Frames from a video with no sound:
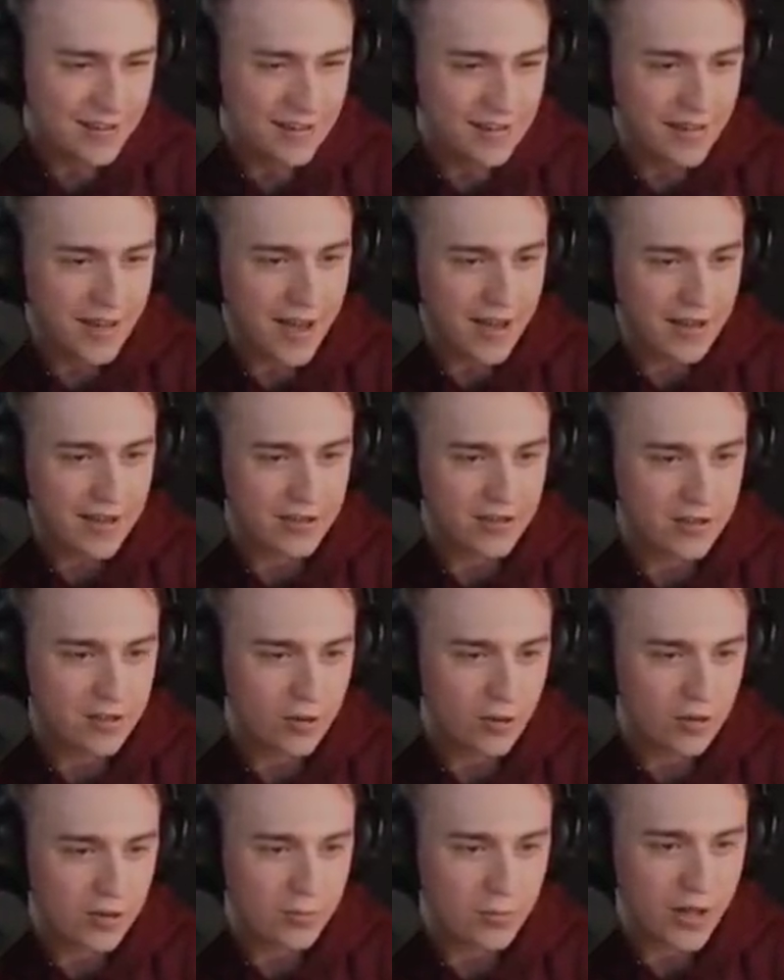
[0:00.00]
Yeah, because you
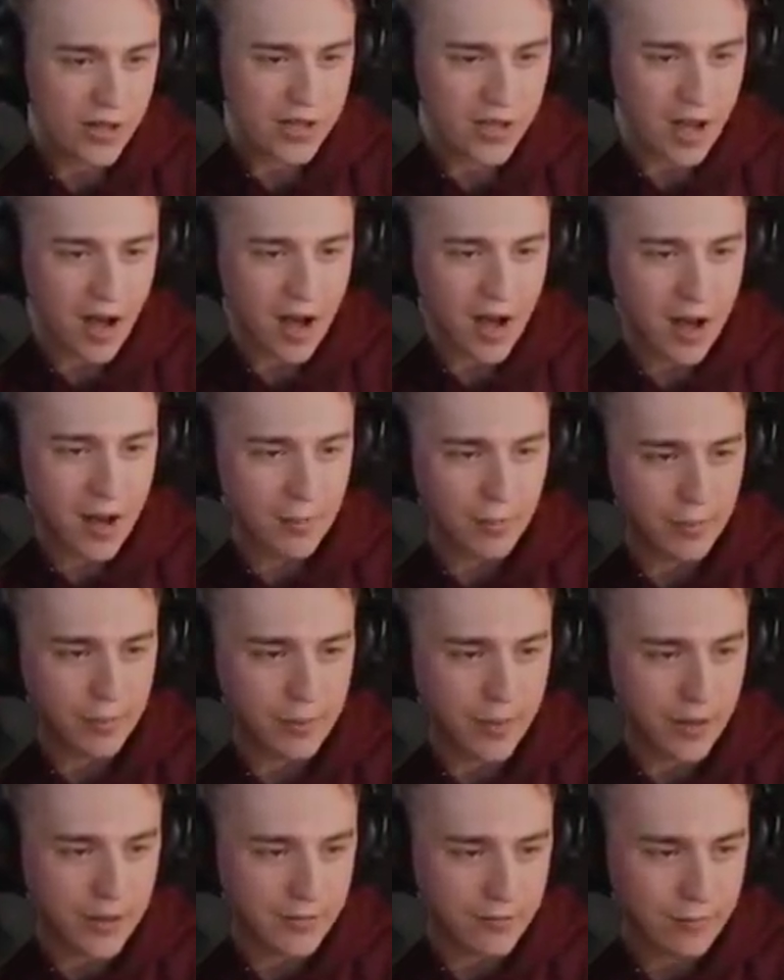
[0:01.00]
only play comp.
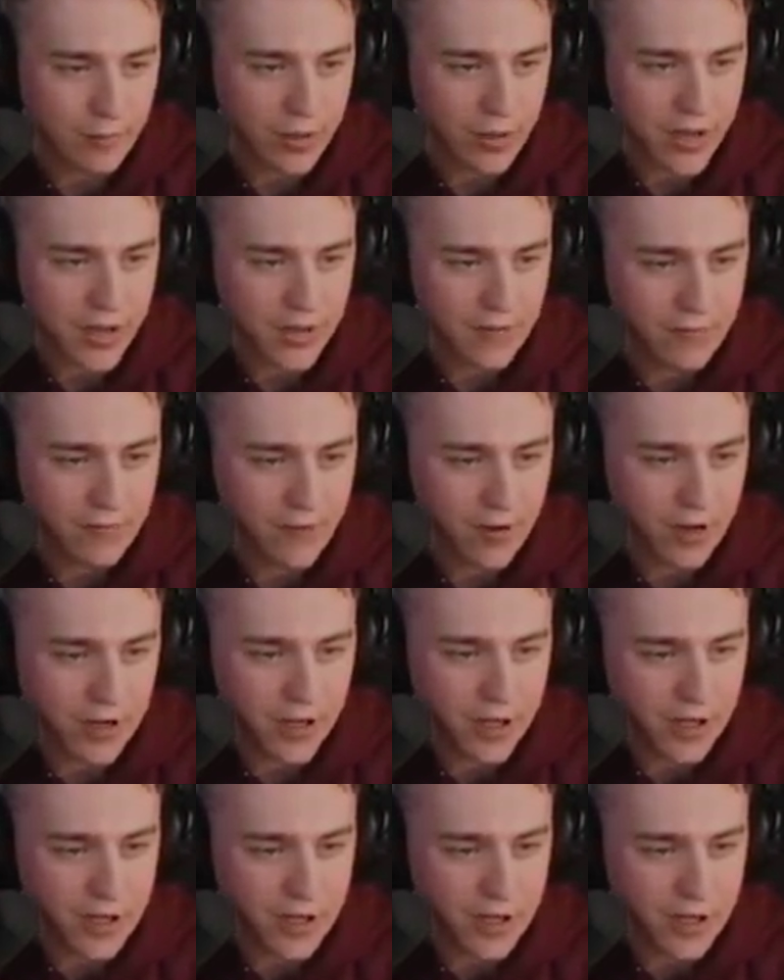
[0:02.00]
Play play funny